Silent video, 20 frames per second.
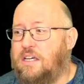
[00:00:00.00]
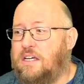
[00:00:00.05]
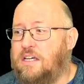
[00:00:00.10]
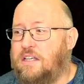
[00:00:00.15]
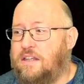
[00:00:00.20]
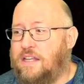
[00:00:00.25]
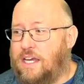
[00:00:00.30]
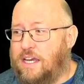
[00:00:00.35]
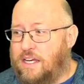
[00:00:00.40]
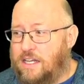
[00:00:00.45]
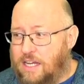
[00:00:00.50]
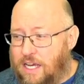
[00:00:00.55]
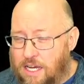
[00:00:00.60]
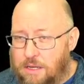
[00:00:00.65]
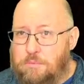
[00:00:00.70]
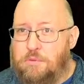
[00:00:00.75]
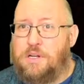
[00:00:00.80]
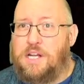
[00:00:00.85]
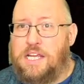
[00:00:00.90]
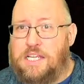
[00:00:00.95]
that
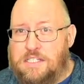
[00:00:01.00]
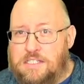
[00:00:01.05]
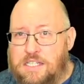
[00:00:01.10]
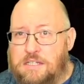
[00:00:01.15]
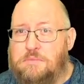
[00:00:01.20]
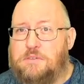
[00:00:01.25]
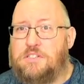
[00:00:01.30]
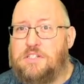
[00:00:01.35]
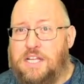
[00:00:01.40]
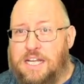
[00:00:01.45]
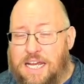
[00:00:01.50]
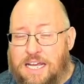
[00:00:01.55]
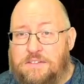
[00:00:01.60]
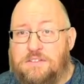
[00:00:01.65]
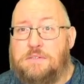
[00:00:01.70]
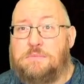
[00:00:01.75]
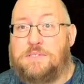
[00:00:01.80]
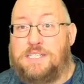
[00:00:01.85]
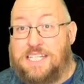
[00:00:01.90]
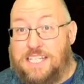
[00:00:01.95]
hybrid asim is going to have
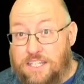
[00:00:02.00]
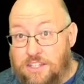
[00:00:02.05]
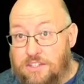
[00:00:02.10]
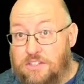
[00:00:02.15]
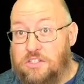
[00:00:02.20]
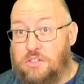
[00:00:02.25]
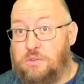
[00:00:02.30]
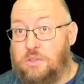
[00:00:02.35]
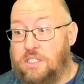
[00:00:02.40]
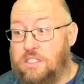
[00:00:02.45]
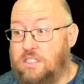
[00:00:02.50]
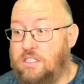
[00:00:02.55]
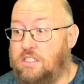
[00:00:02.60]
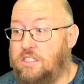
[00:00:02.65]
some teeth to it.